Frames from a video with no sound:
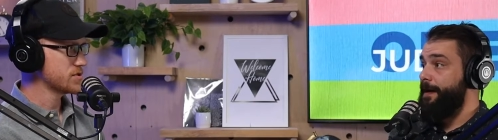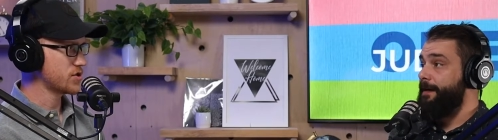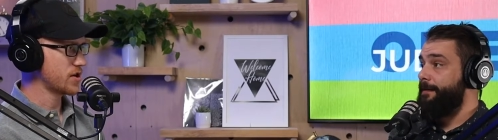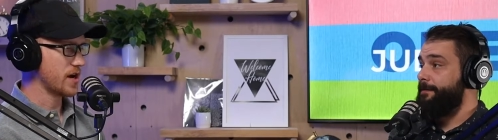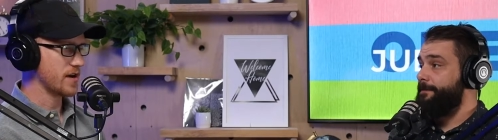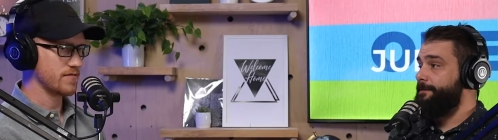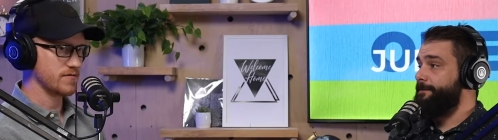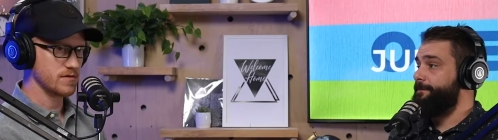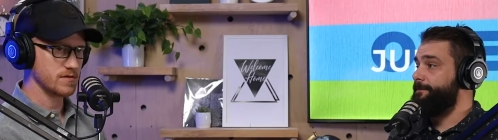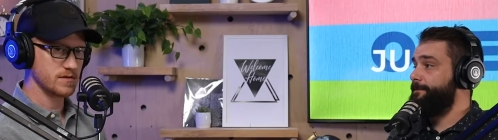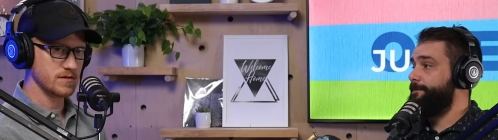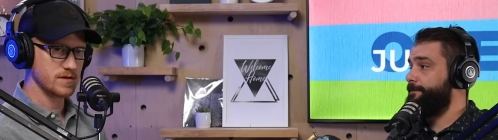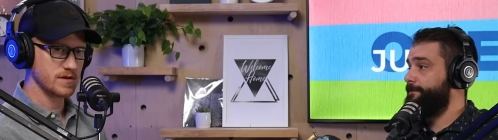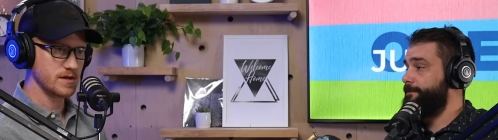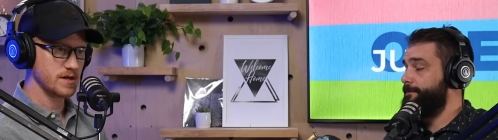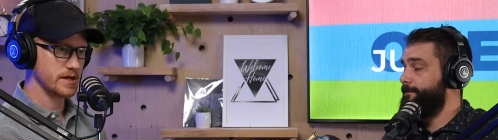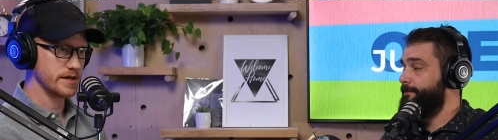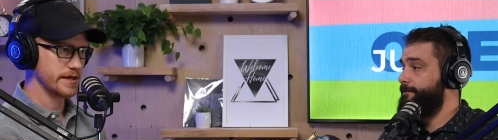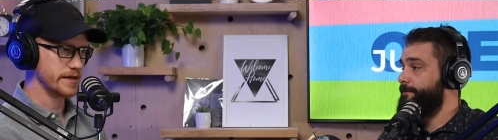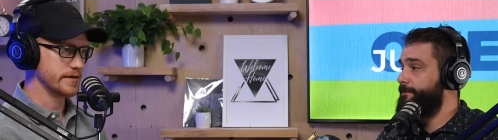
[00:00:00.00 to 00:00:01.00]
Speaker 1: yeah.
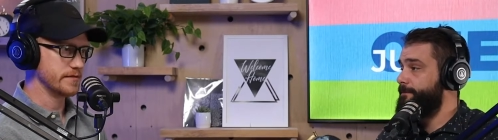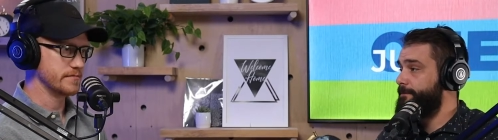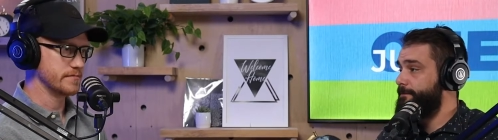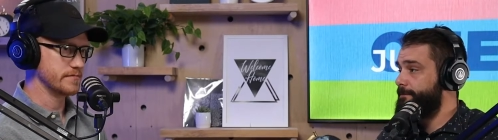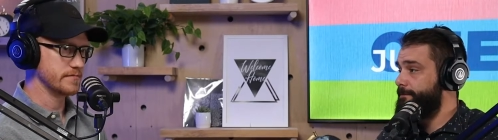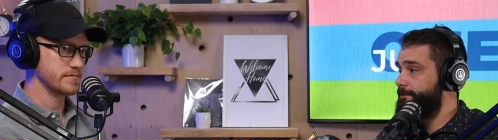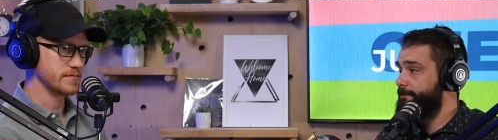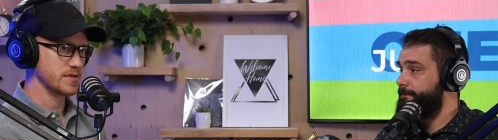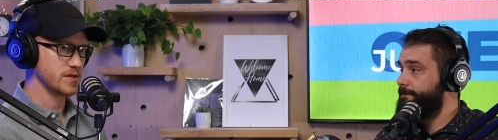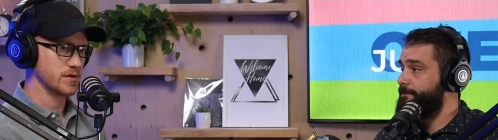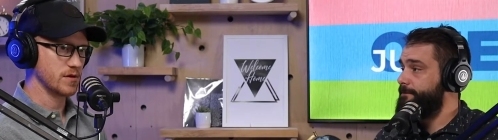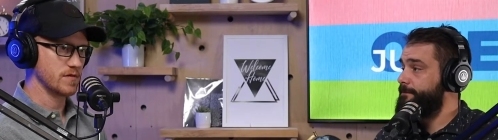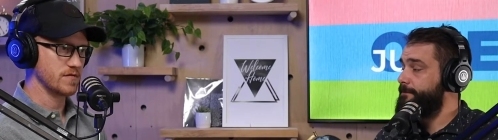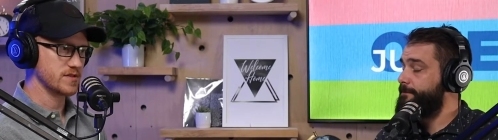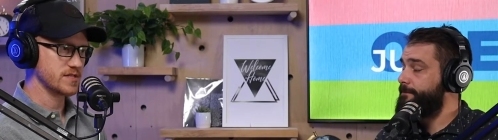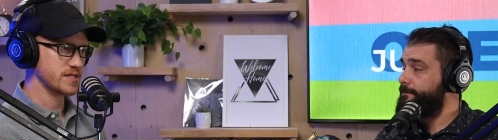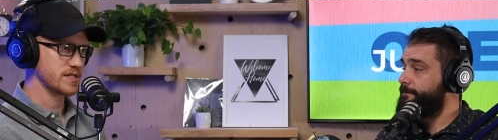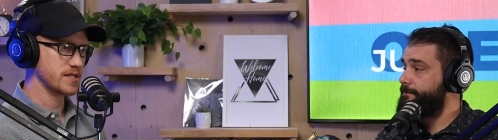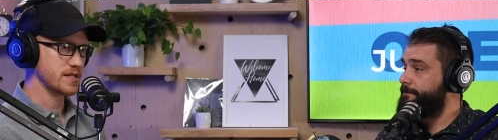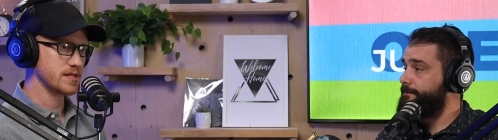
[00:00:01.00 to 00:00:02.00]
traveled, um, you know,
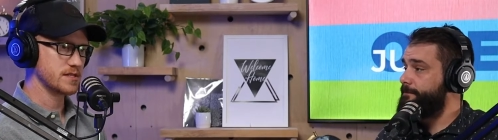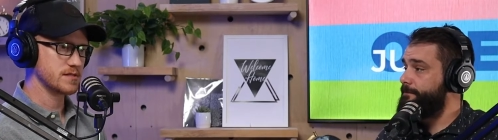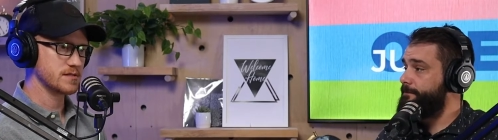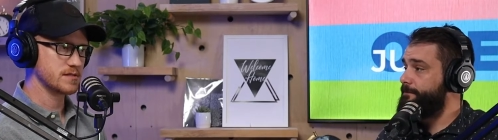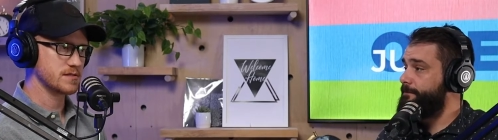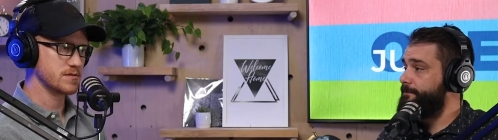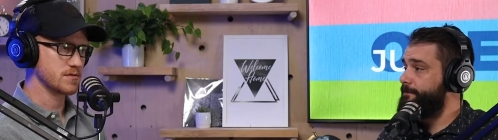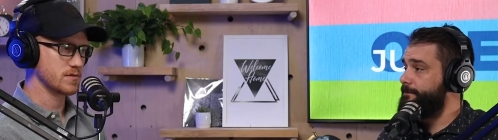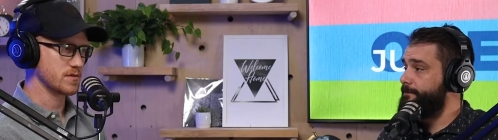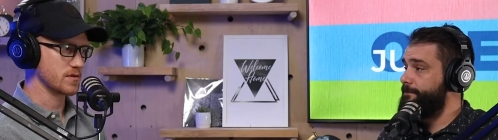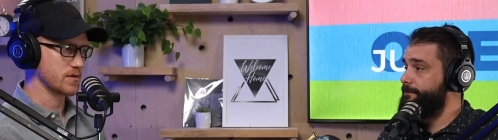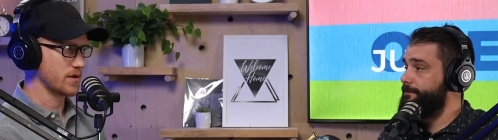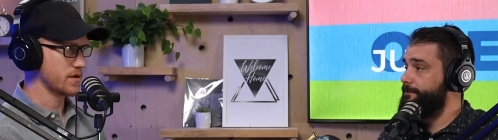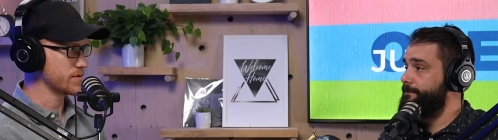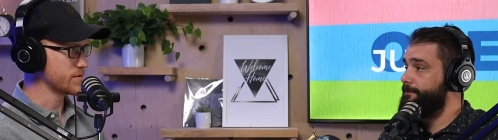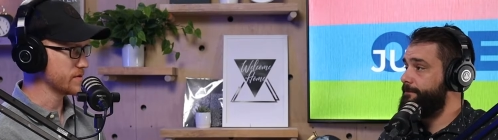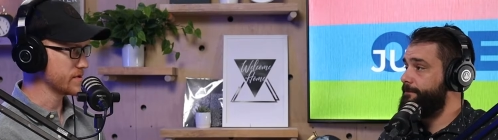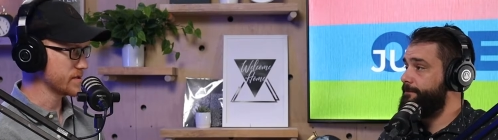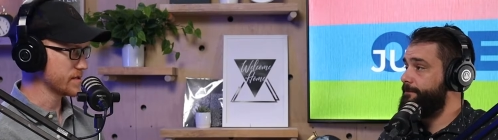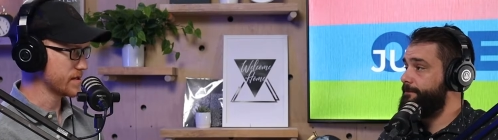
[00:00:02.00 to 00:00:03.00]
overseas or
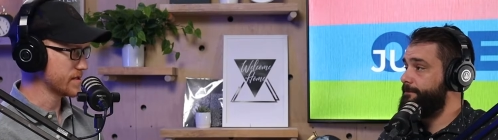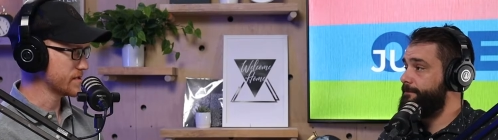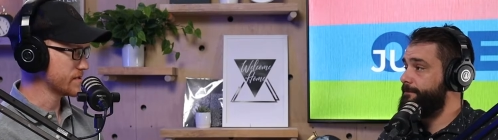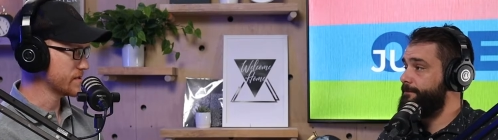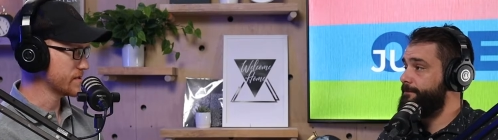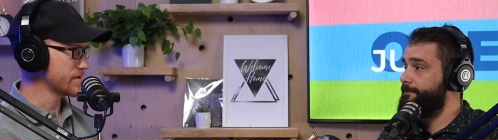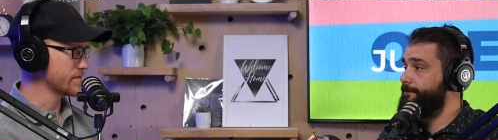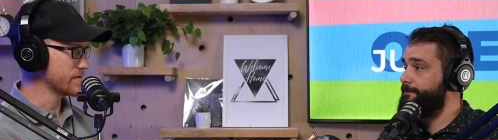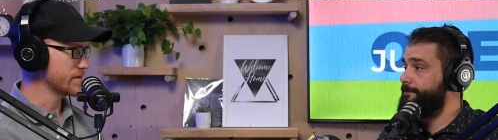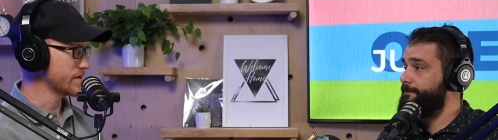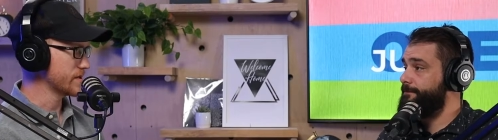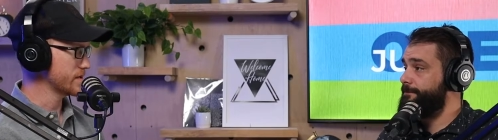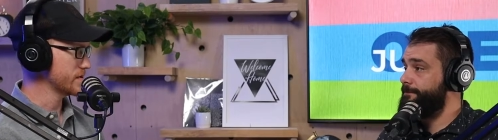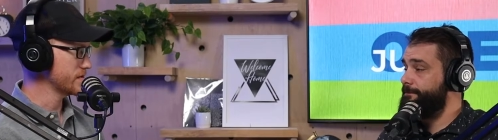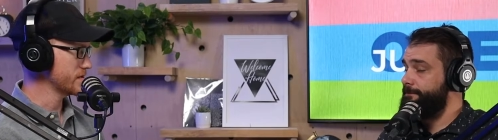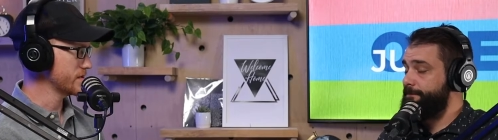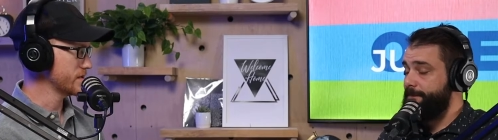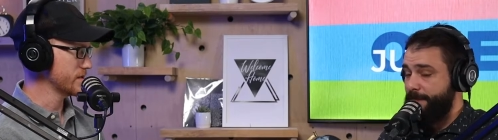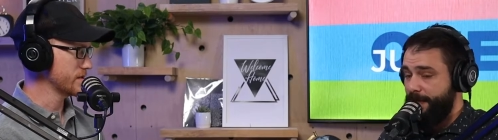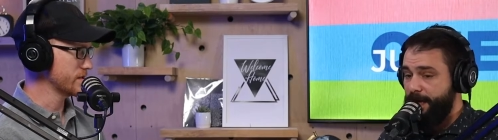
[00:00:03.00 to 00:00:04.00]
gone to a country where you
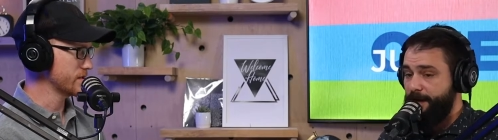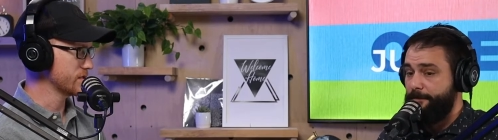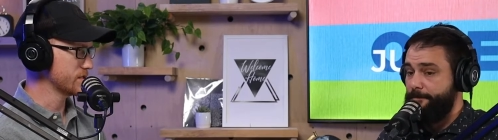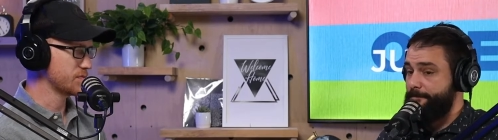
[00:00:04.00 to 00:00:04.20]
know, yeah.